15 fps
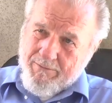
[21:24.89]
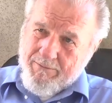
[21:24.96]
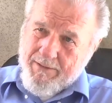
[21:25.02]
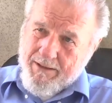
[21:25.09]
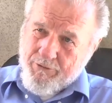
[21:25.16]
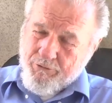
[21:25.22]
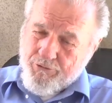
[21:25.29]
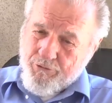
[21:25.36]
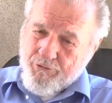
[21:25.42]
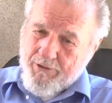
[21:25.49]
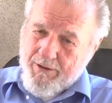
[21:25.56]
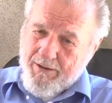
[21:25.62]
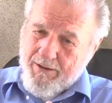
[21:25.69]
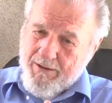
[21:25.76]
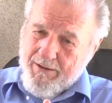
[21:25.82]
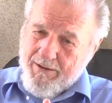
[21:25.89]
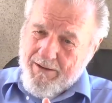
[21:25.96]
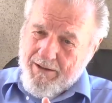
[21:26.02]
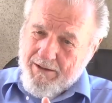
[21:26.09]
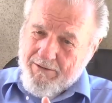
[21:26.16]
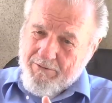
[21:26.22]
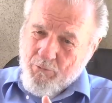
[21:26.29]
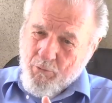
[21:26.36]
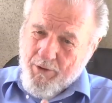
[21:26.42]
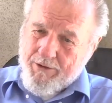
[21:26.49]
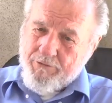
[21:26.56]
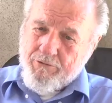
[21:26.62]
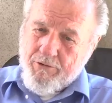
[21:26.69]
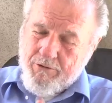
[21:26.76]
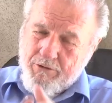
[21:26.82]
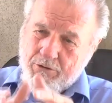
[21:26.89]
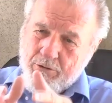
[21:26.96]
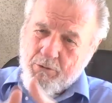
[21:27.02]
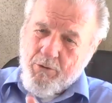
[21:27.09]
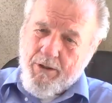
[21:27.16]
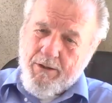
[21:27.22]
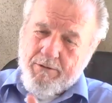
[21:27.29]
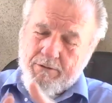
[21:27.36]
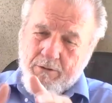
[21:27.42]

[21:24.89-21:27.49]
That is to say, it went to the UN,